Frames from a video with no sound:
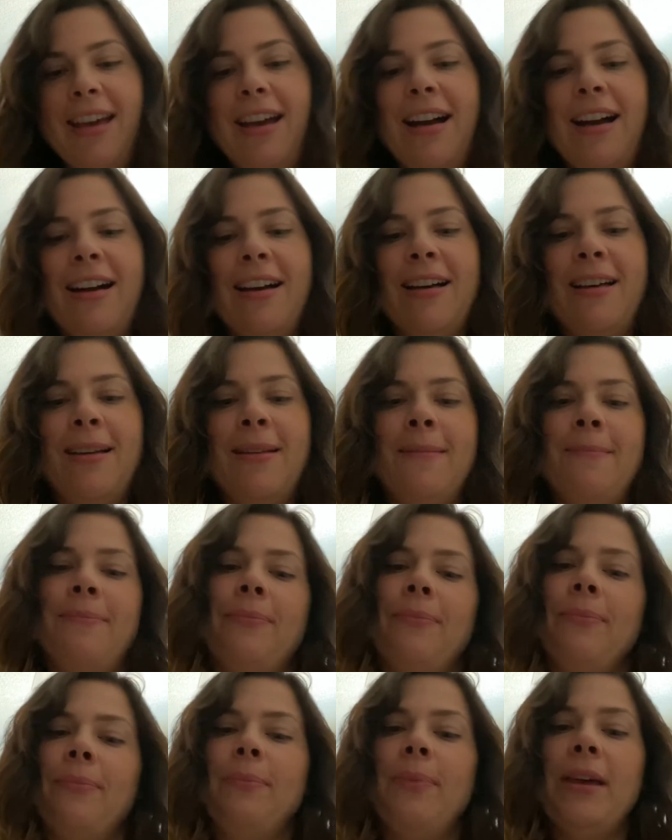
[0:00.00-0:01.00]

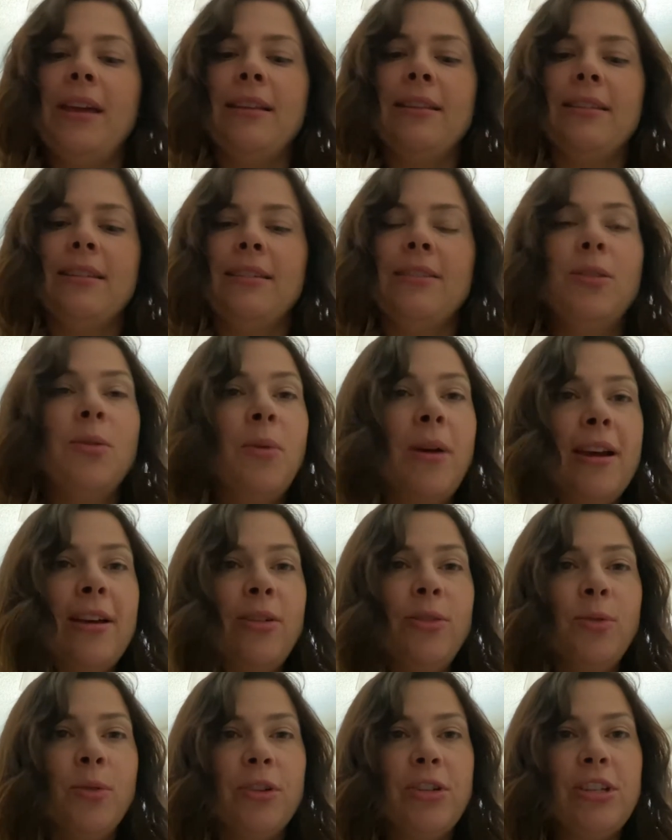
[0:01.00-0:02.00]
Um, but the
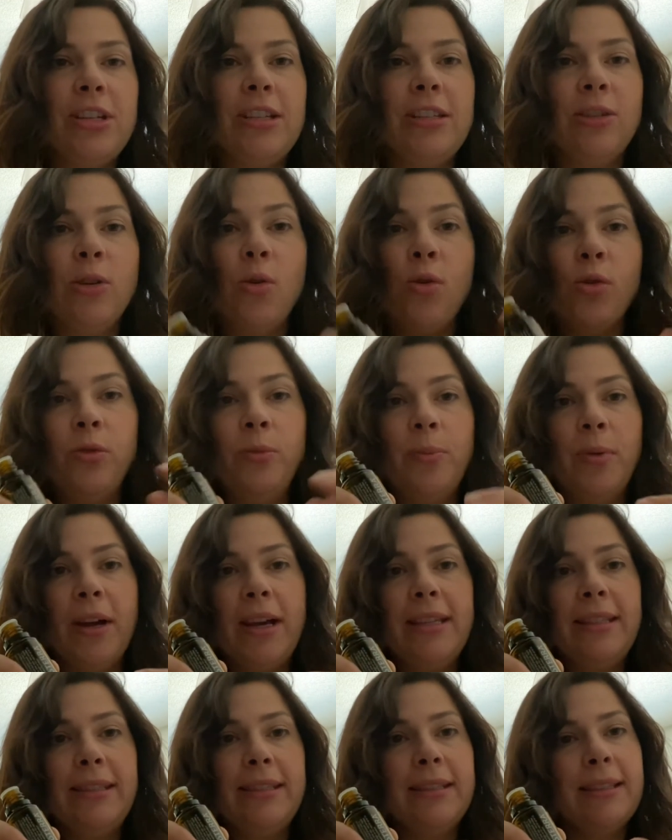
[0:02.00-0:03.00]
wild orange is cold
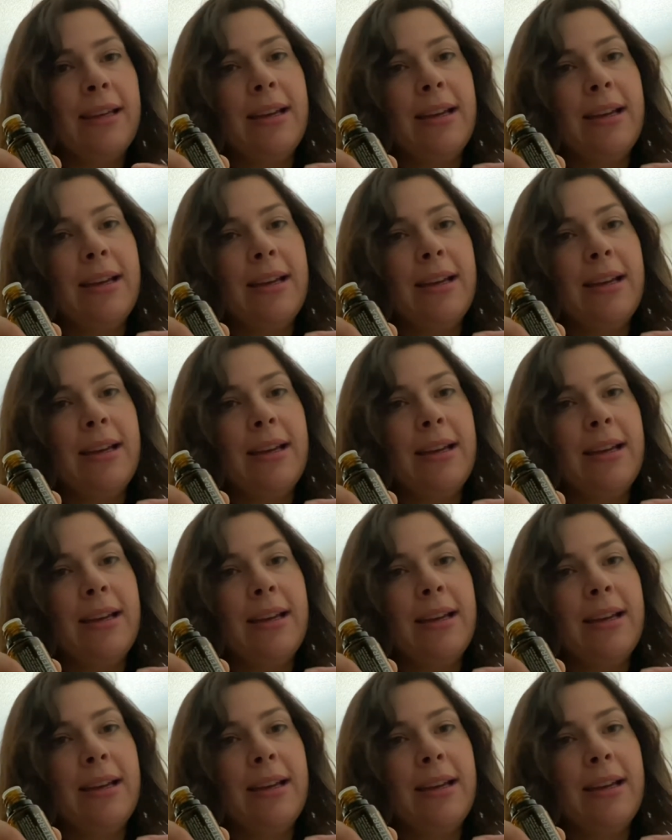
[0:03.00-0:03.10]
pressed.